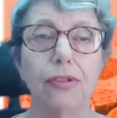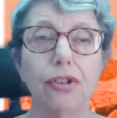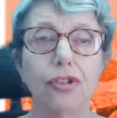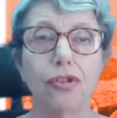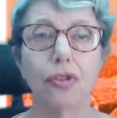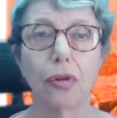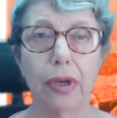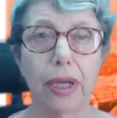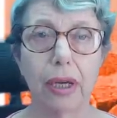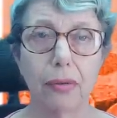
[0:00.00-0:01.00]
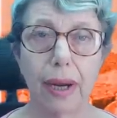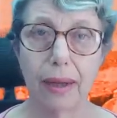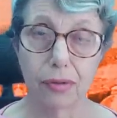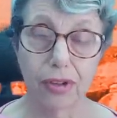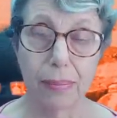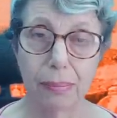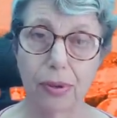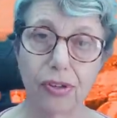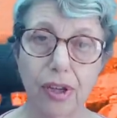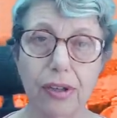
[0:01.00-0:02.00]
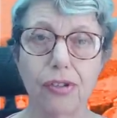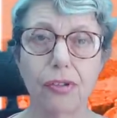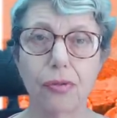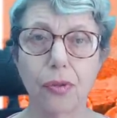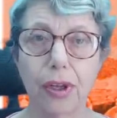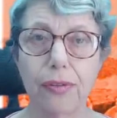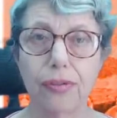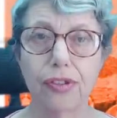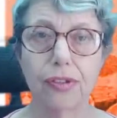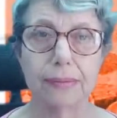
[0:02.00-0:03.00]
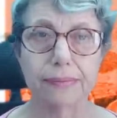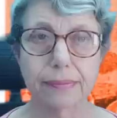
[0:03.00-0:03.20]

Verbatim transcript: destroying around 10% of reefs